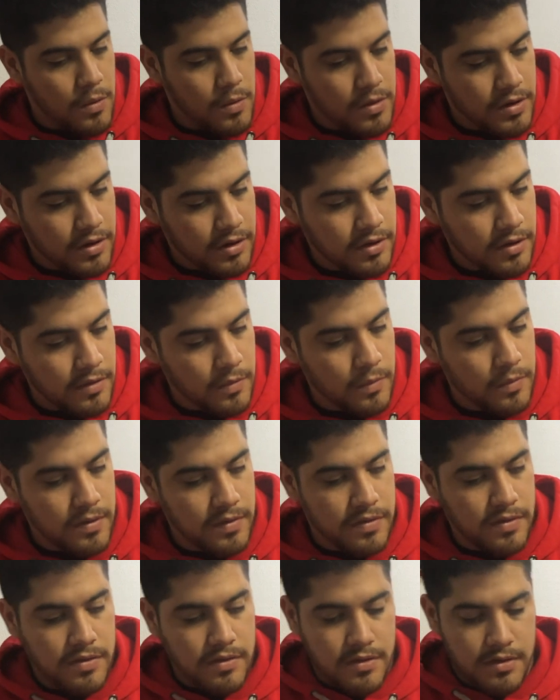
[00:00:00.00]
we're going
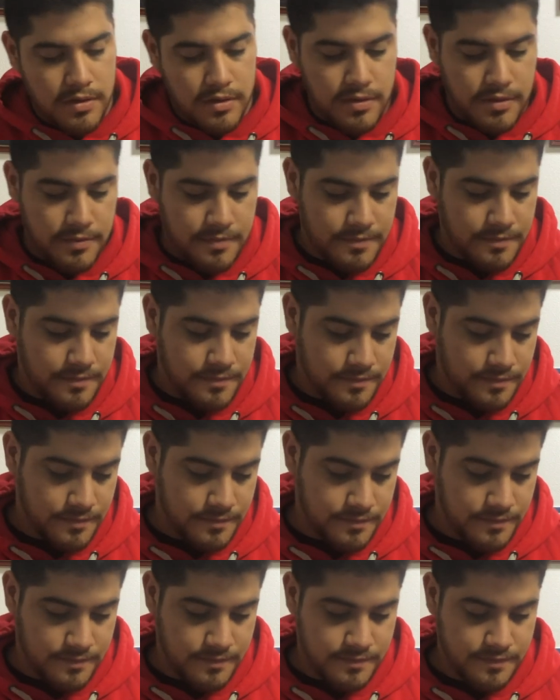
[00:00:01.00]
with the. How many cards
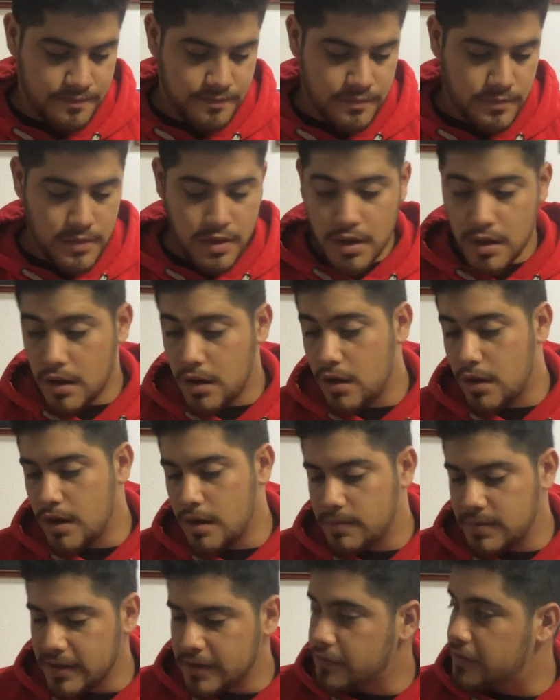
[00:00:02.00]
in the main deck? Oh, I
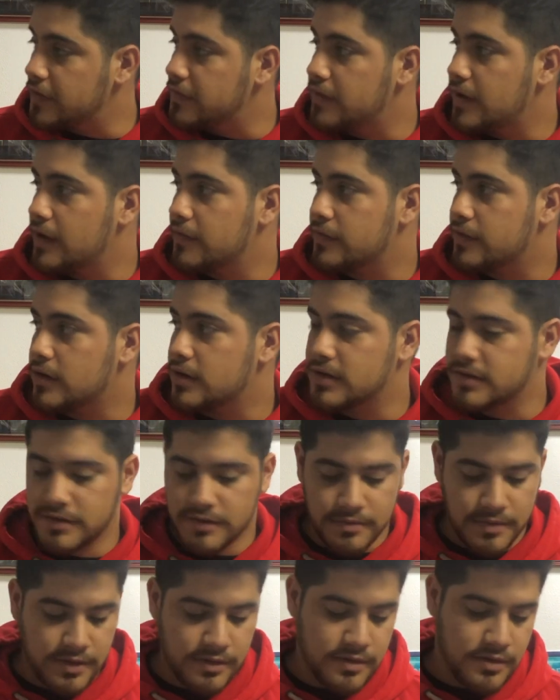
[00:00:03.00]
play 45 cards
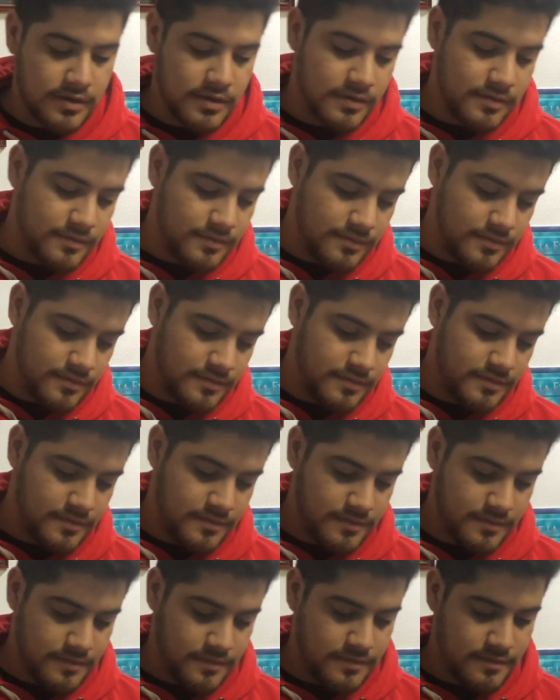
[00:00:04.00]
in the main deck.
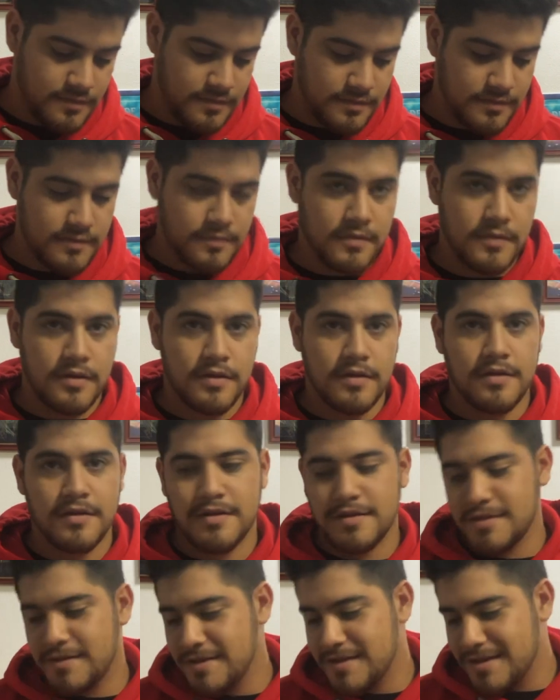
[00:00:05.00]
Why 45?
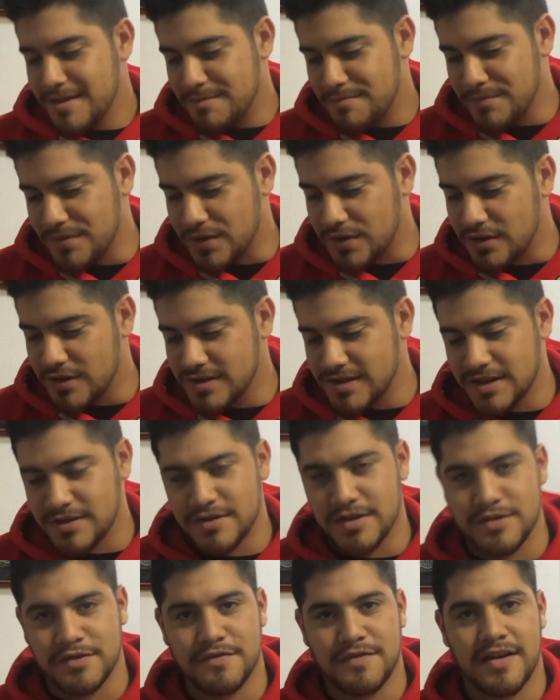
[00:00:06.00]
Because I
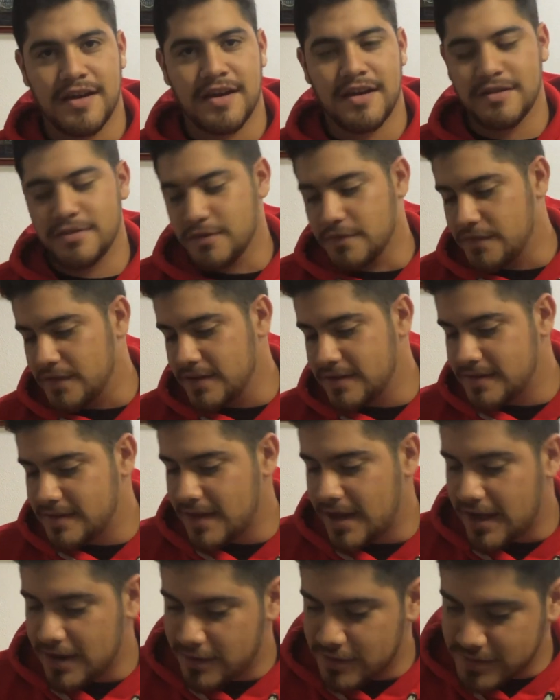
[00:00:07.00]
tried to, to fit
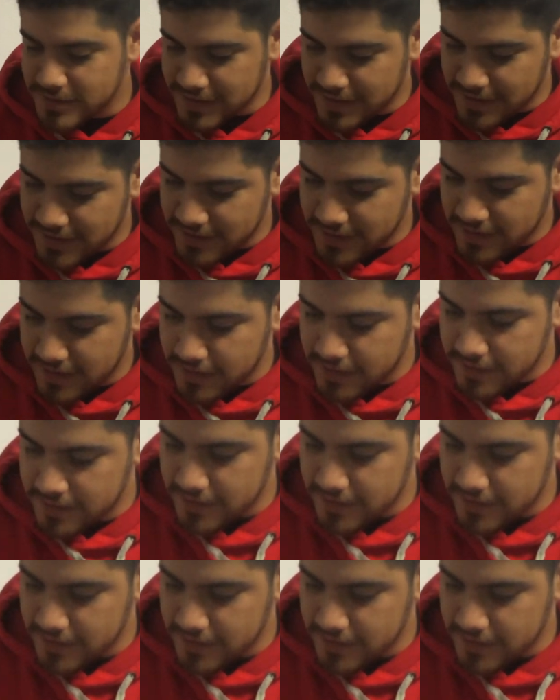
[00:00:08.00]
Thanos in, the, in